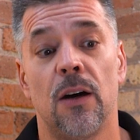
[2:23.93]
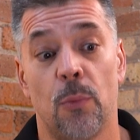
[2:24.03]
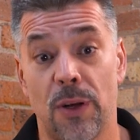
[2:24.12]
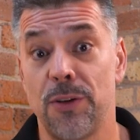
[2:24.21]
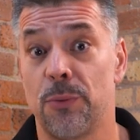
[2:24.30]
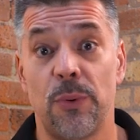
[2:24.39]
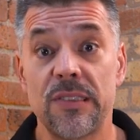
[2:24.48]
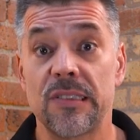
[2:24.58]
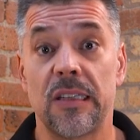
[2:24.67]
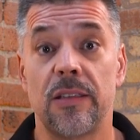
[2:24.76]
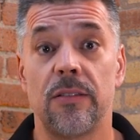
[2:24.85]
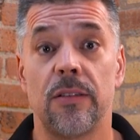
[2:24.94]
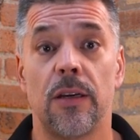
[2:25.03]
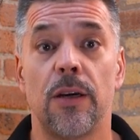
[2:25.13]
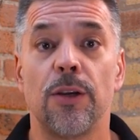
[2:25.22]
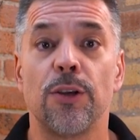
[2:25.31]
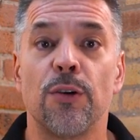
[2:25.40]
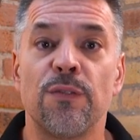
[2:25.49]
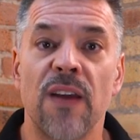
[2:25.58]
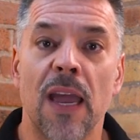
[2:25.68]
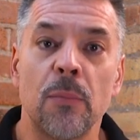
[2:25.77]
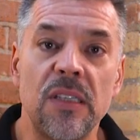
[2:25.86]
When you're risking your
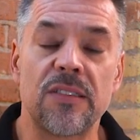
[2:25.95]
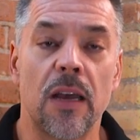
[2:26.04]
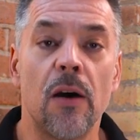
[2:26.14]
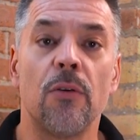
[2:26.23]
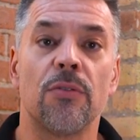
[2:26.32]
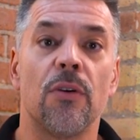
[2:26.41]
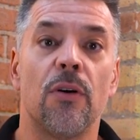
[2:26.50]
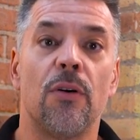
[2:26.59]
family's health,